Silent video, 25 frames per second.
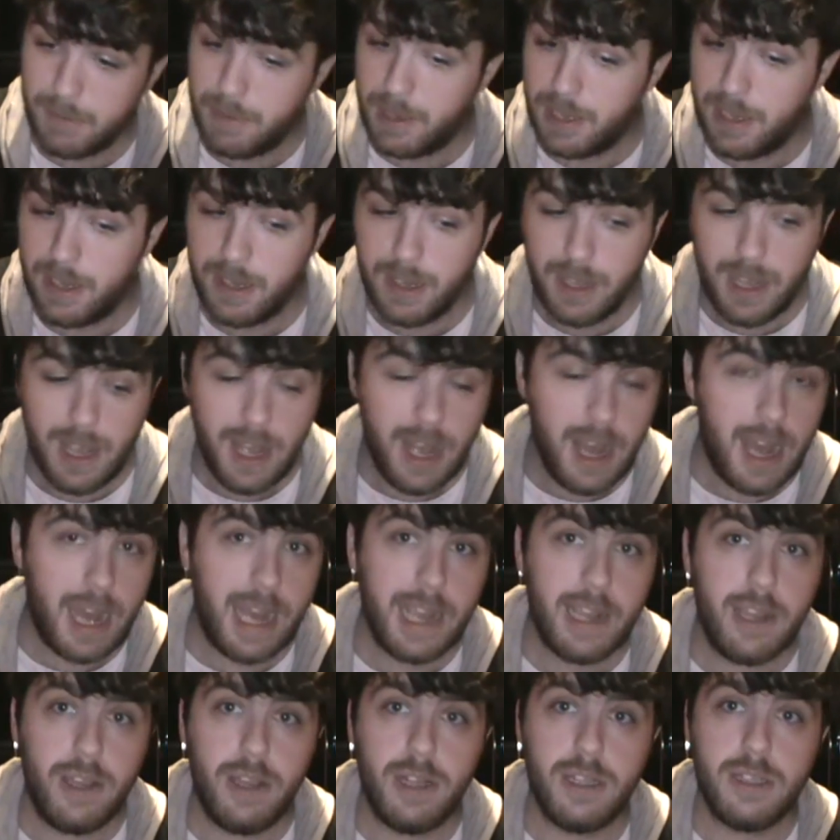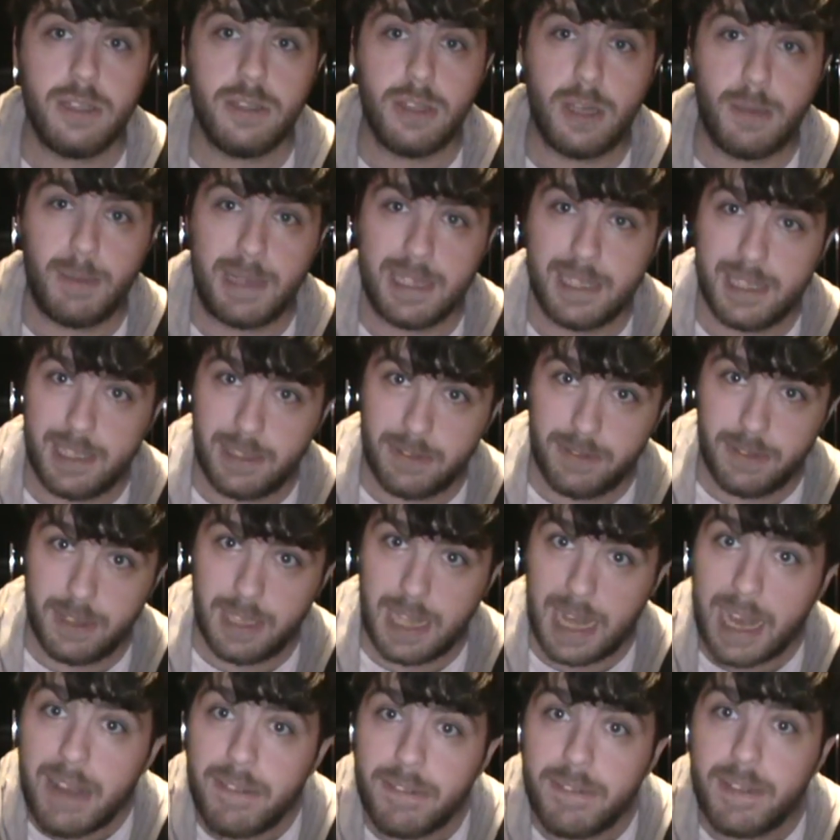I mean, I couldn't stop myself
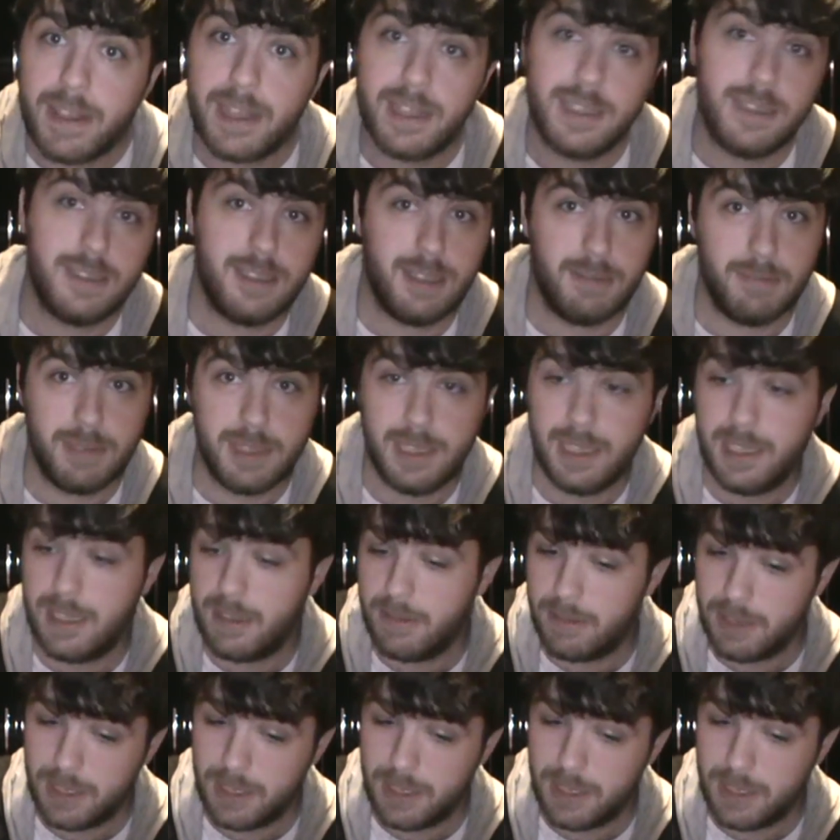laughing at some scene.